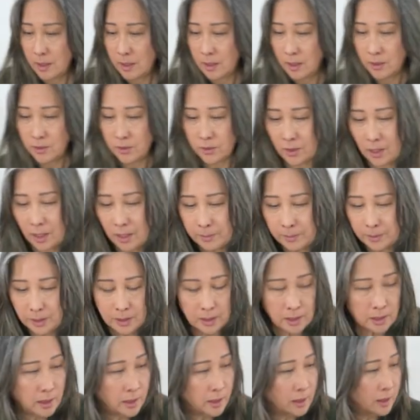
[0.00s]
So I'm
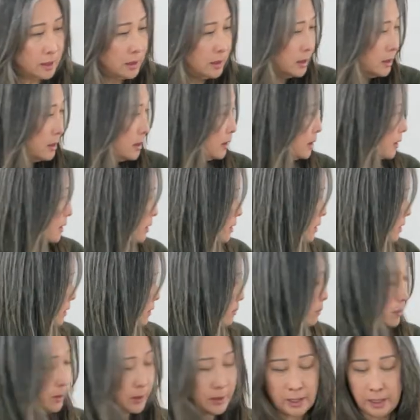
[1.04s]
gonna
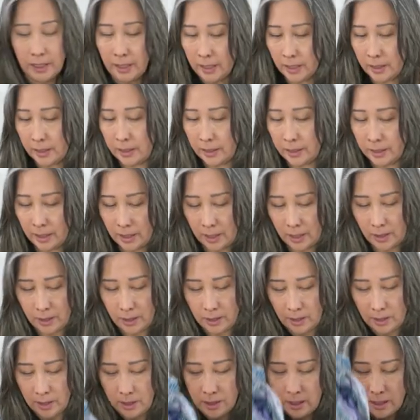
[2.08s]
put it in
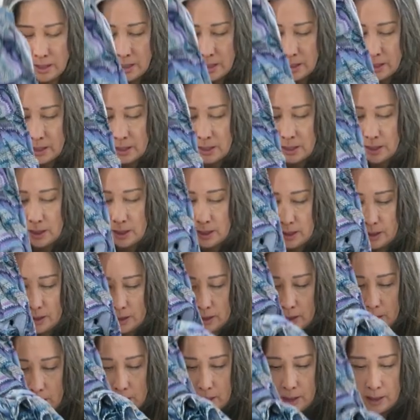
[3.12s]

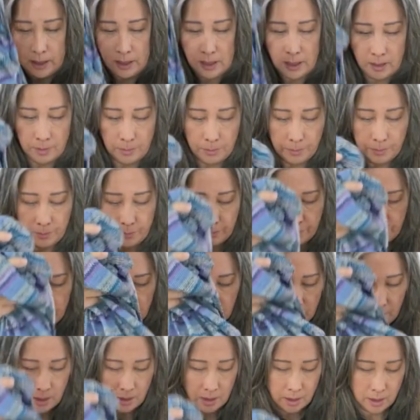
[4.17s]
the
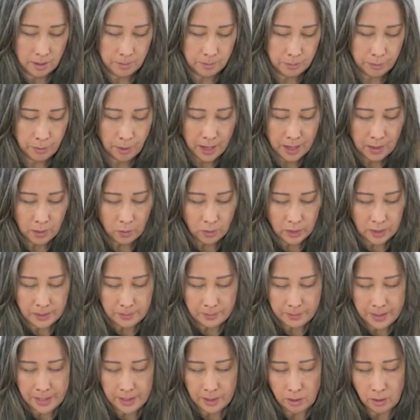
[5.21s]
priority
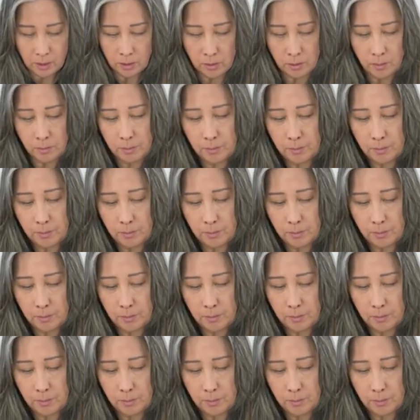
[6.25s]
mail